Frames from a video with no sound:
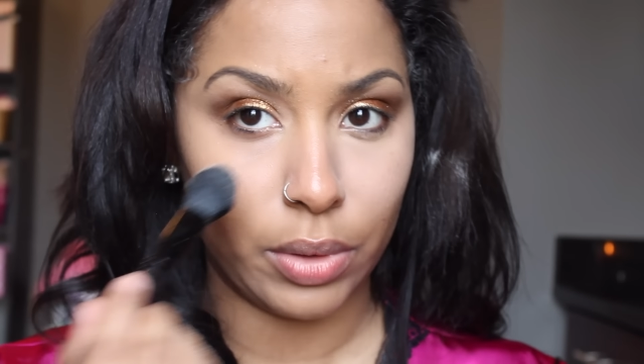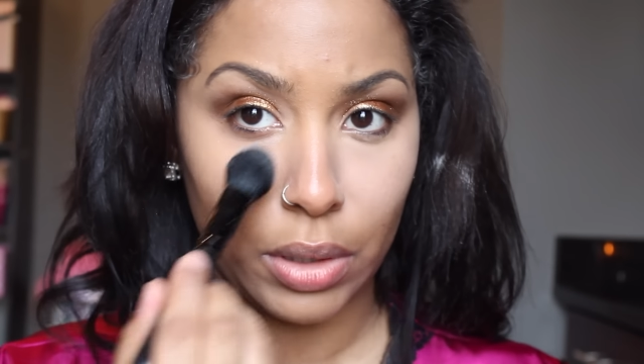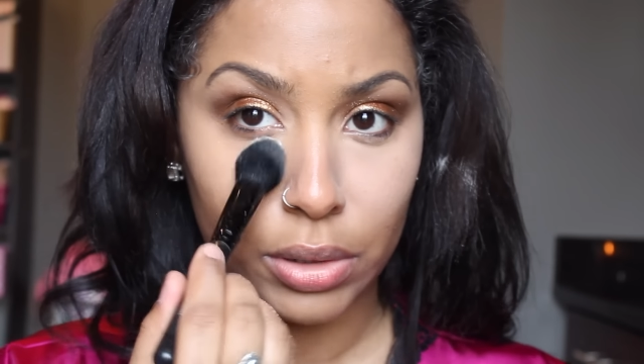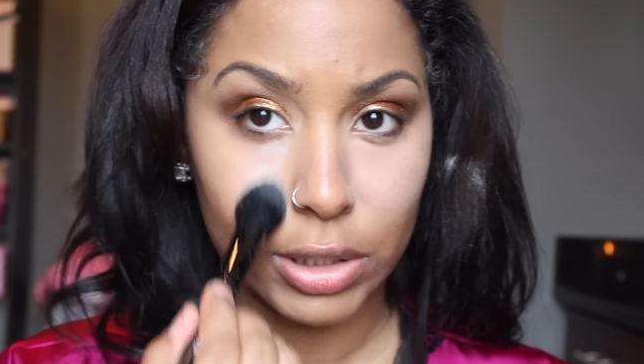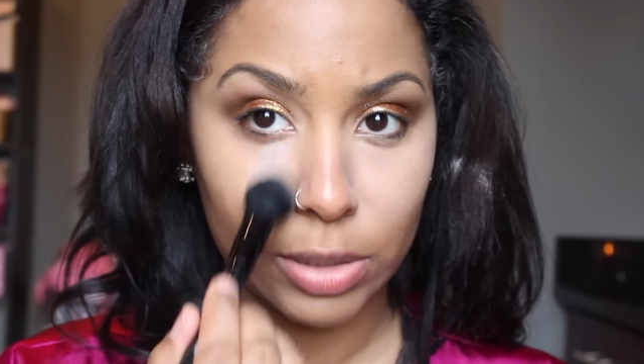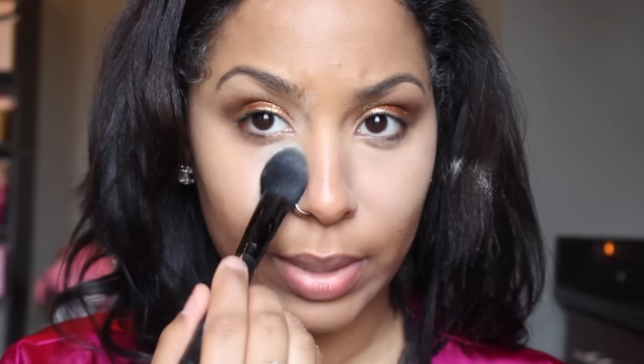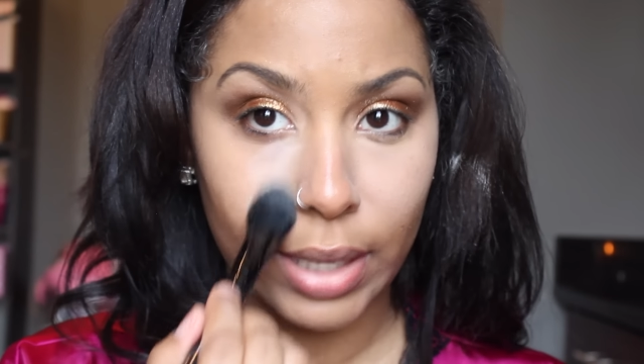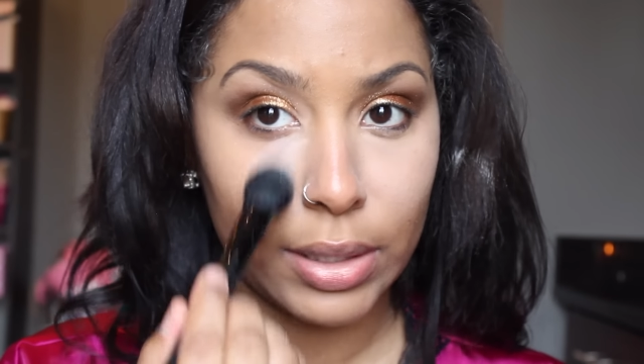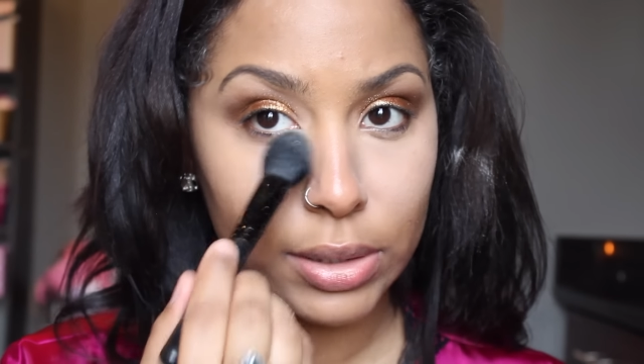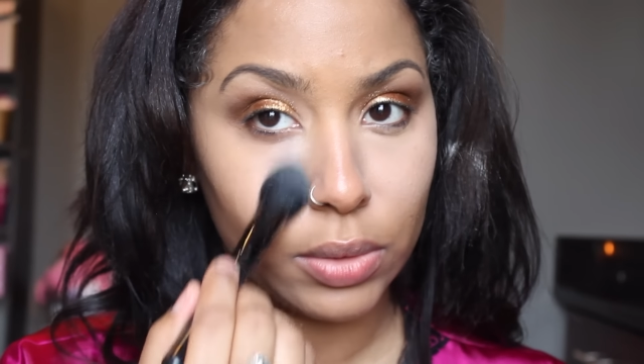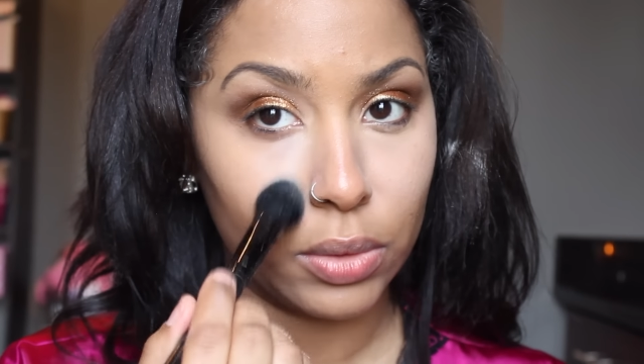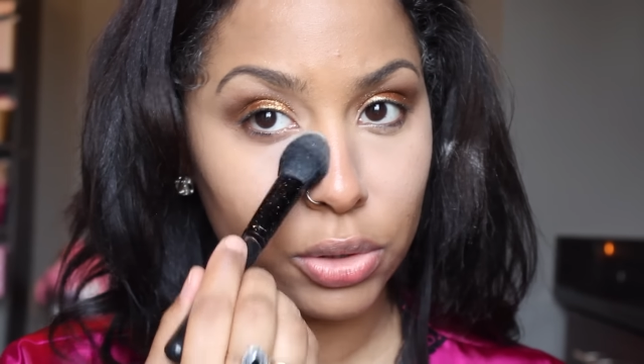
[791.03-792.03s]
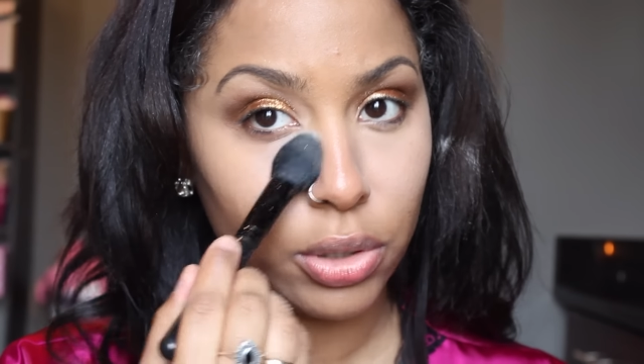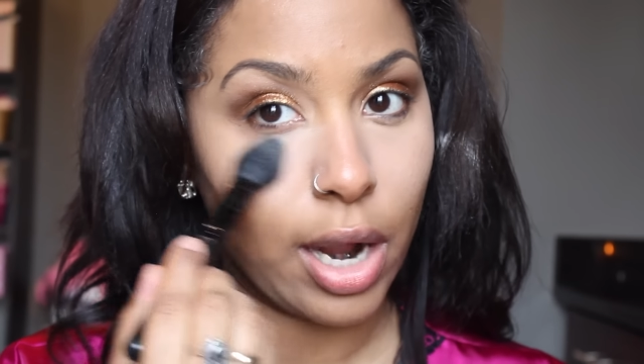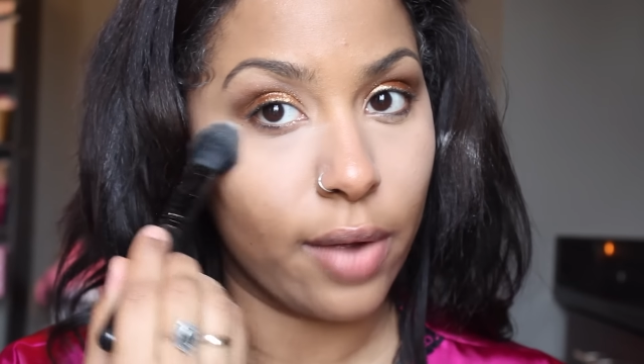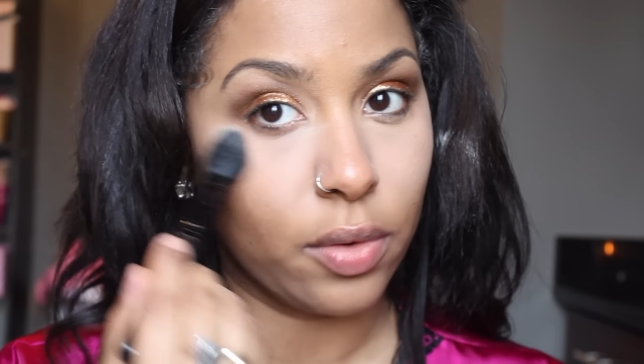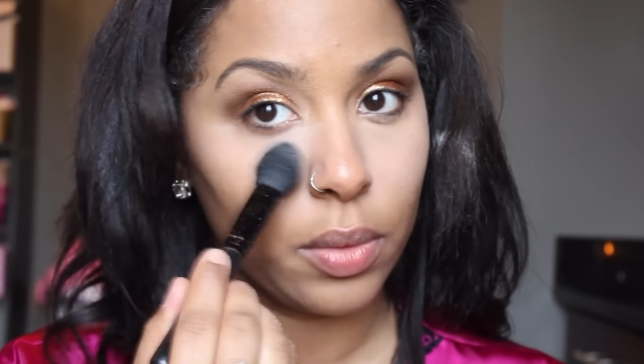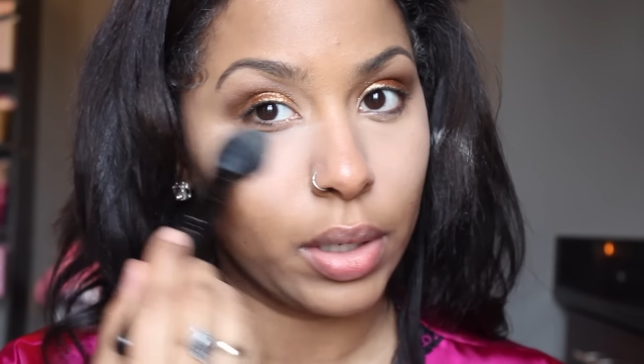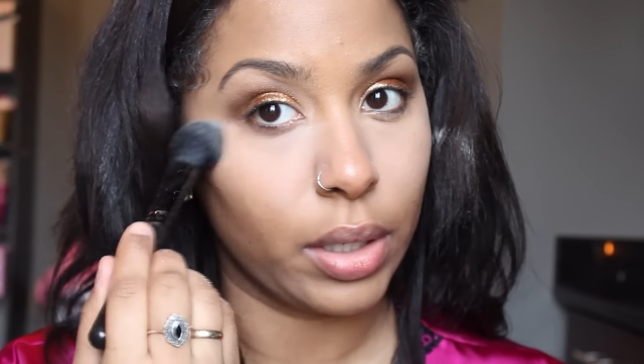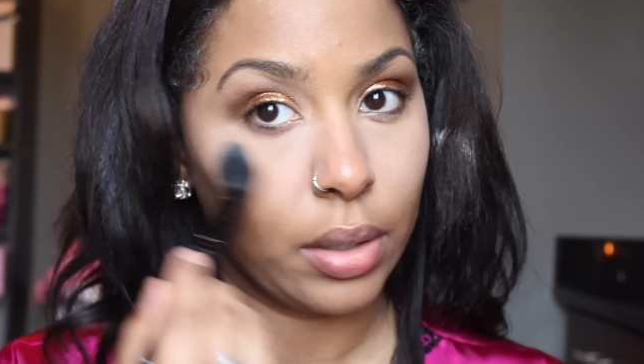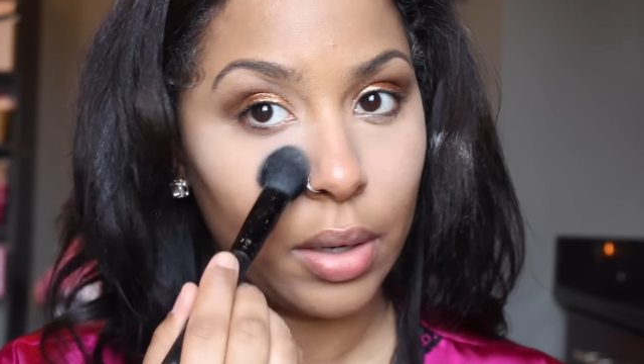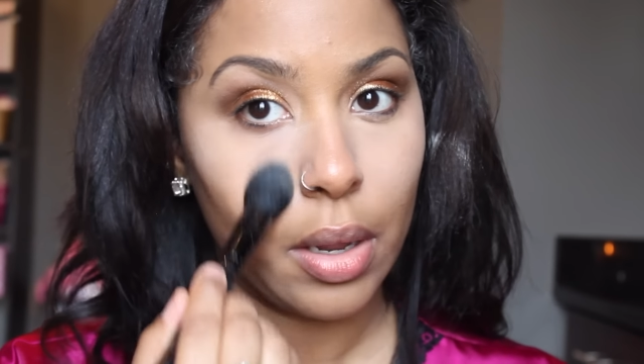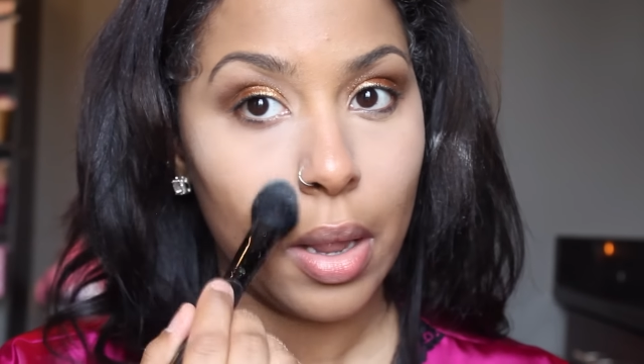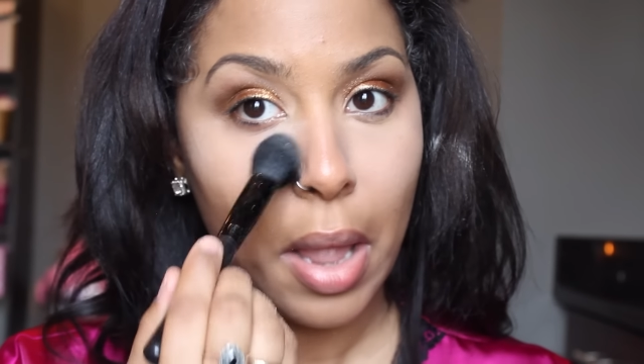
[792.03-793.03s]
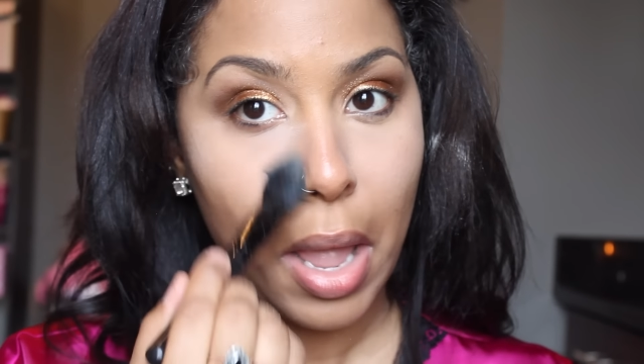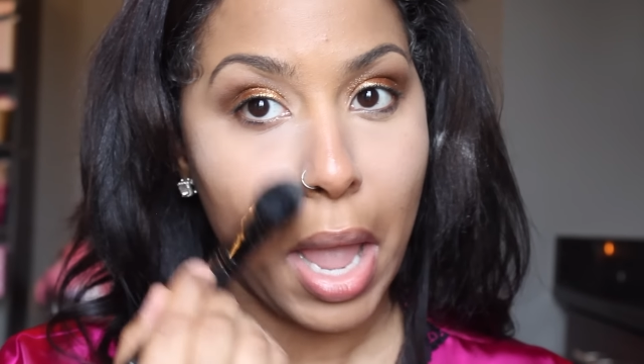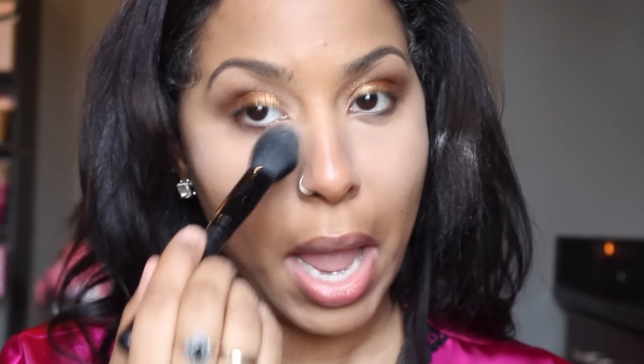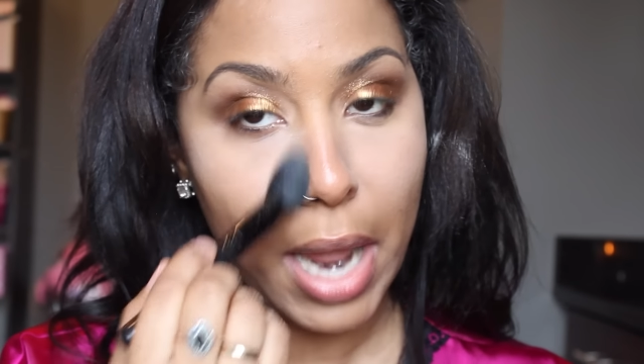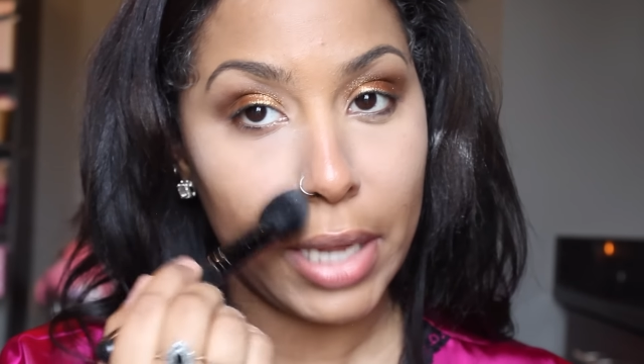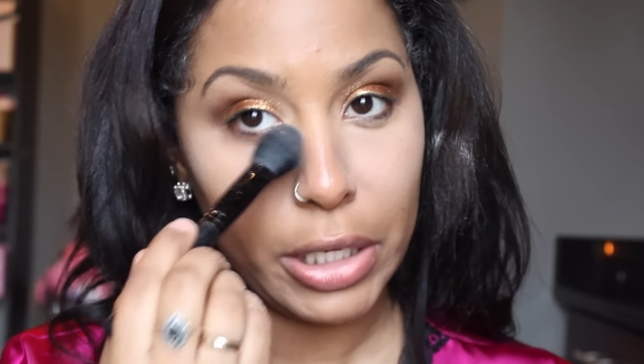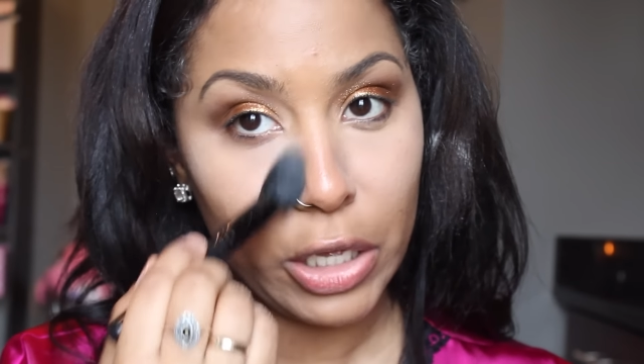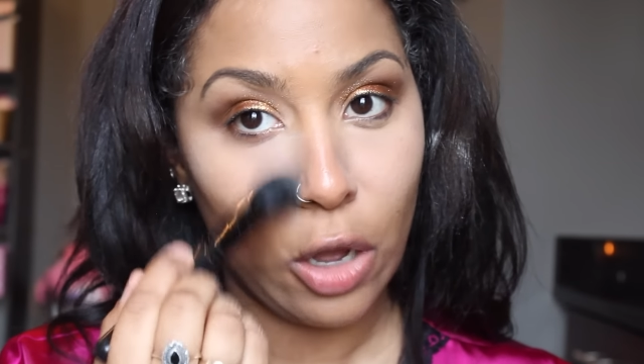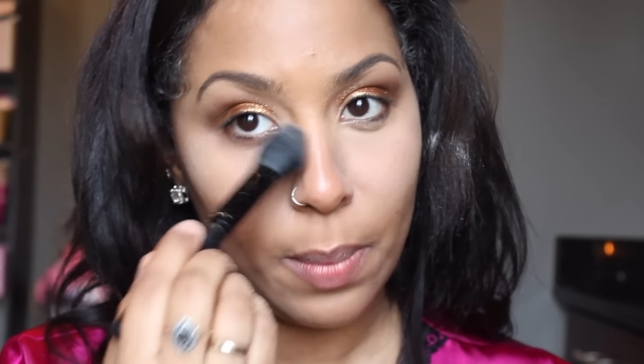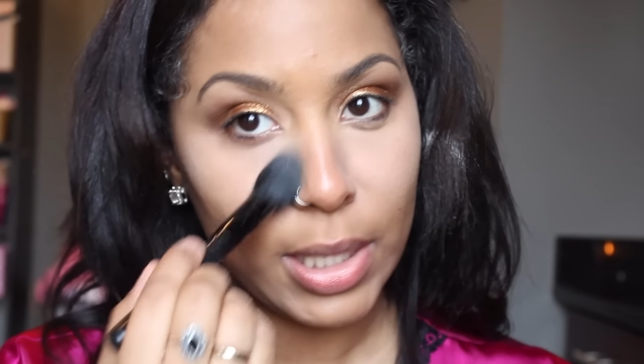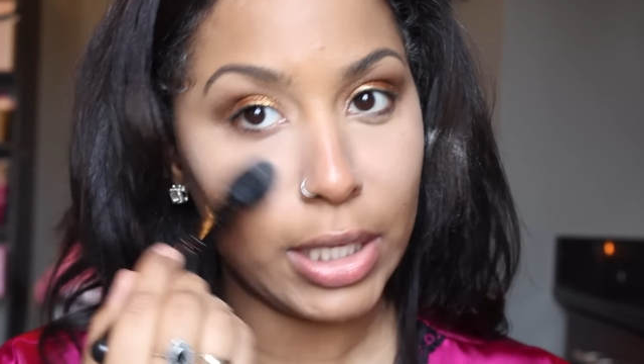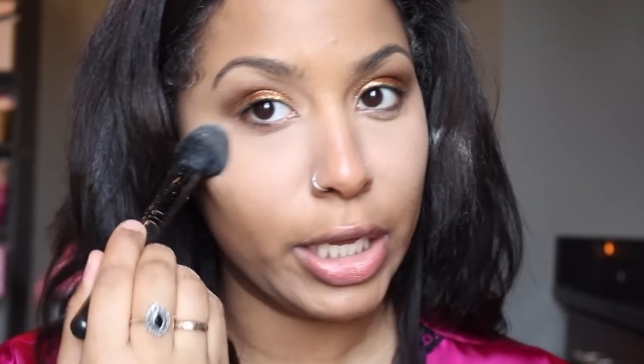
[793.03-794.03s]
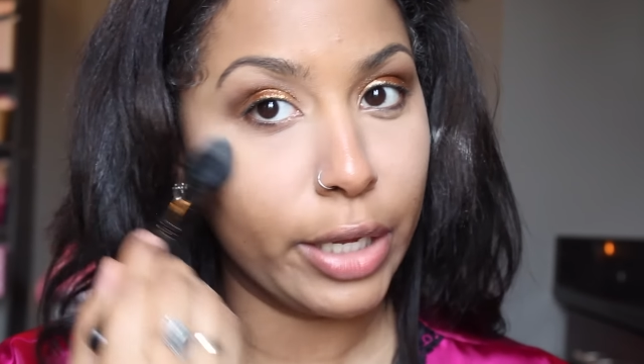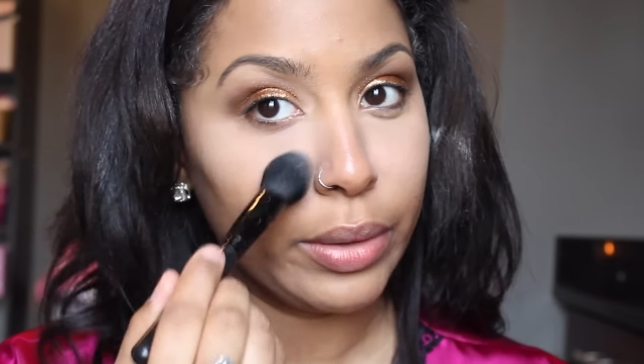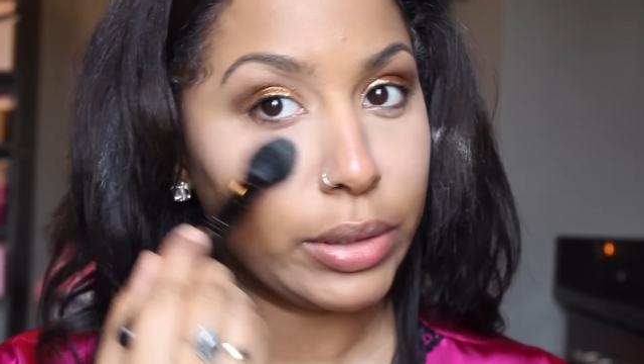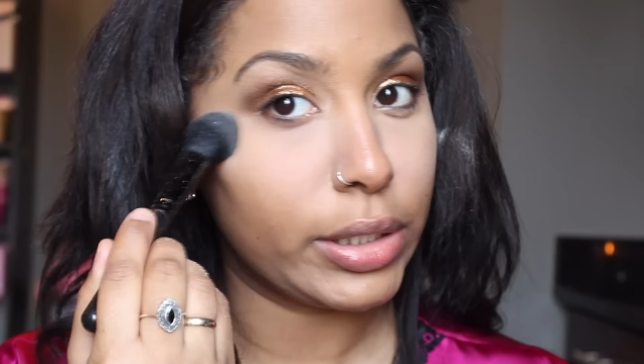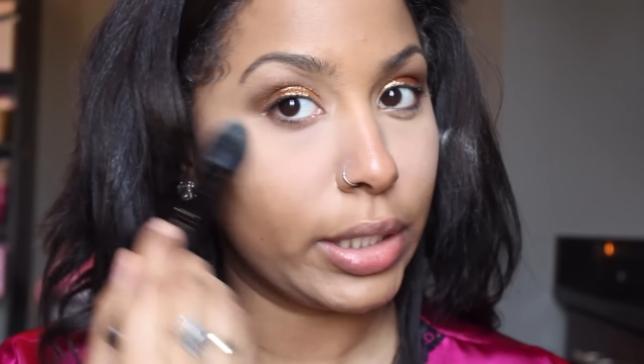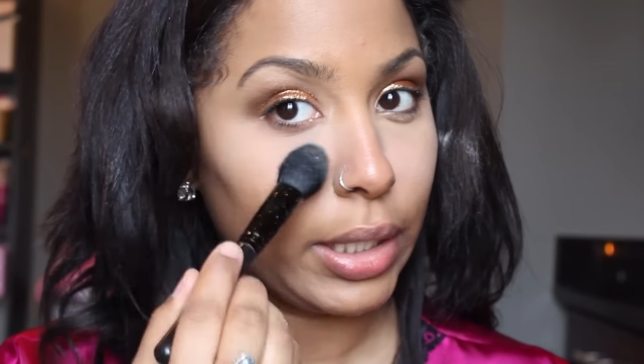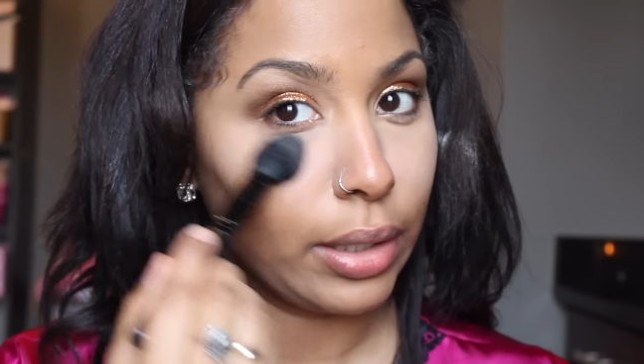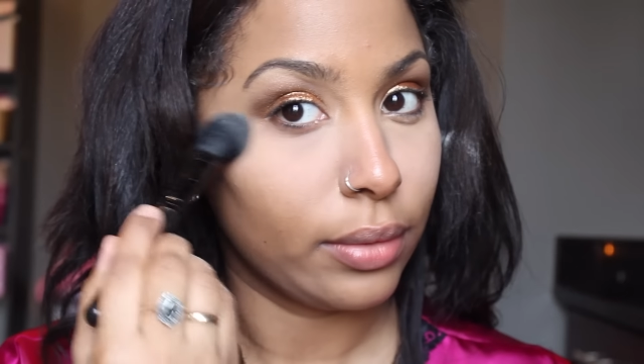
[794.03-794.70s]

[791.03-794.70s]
when you can just buy this little travel one and you'll be Gucci.